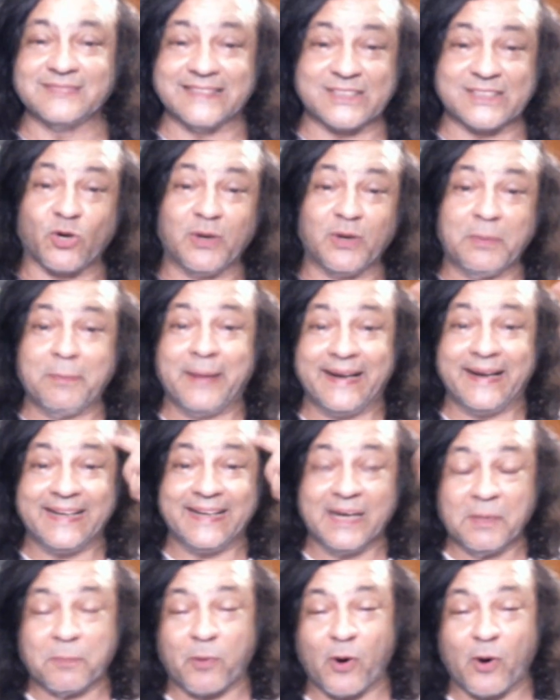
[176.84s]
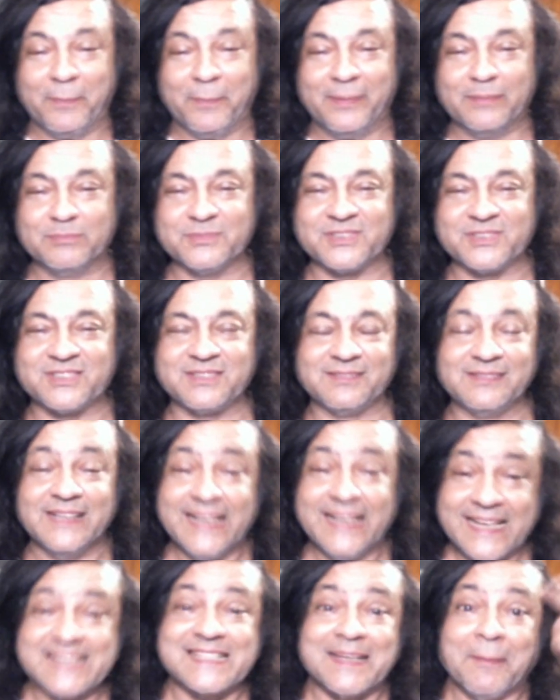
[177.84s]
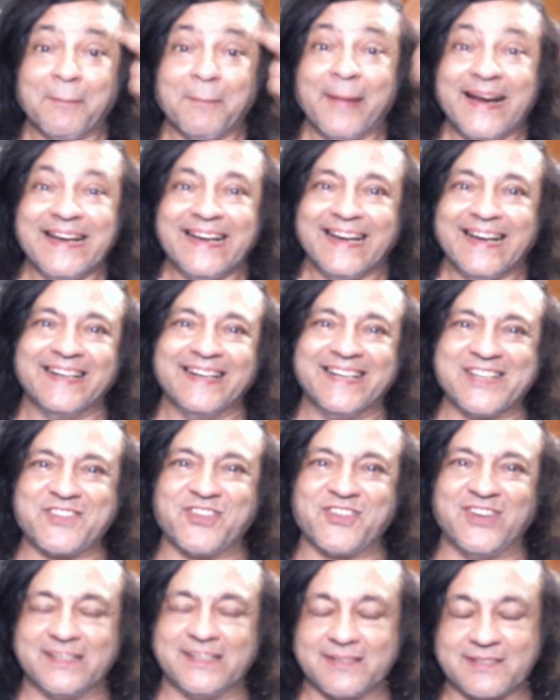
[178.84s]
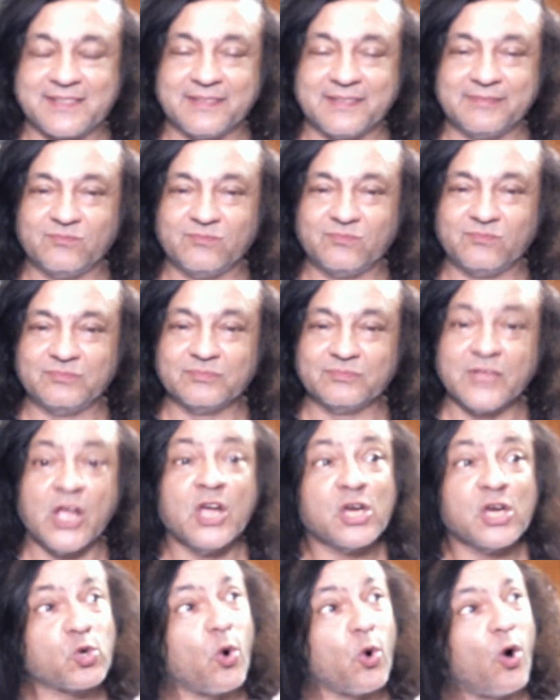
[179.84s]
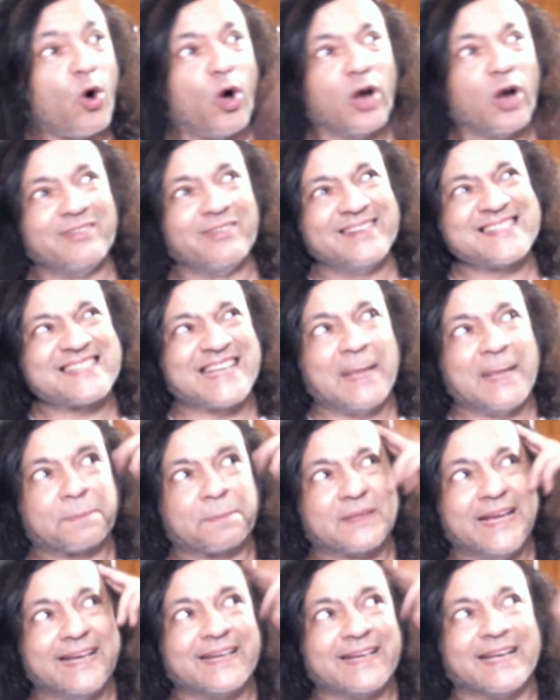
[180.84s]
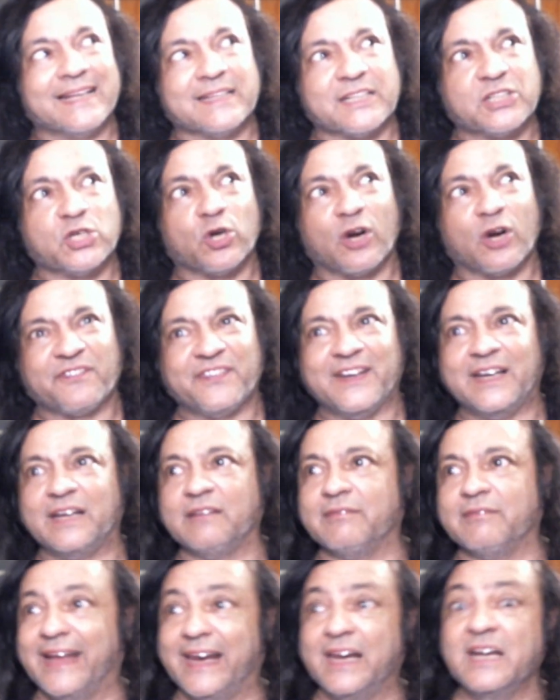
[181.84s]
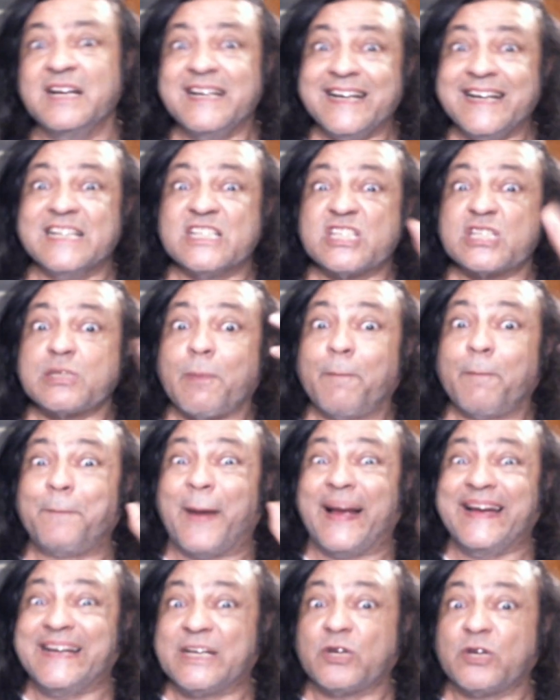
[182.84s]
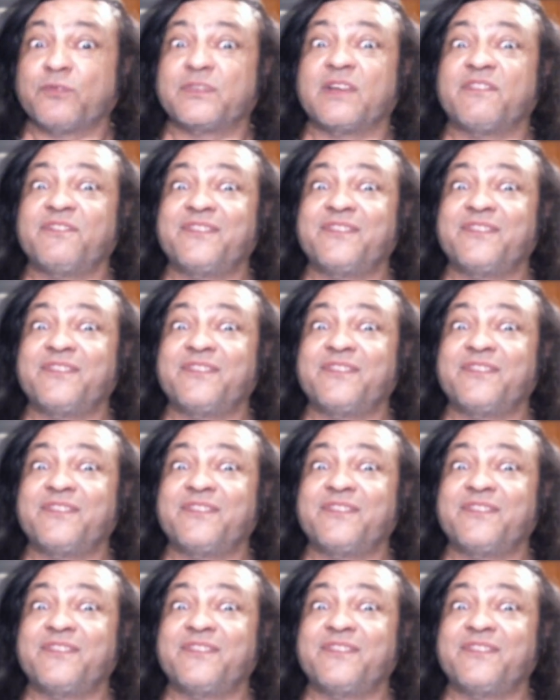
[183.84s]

It's called mental problems. It's a mental disease. To always keep thinking that you're not feeling well, in spite of the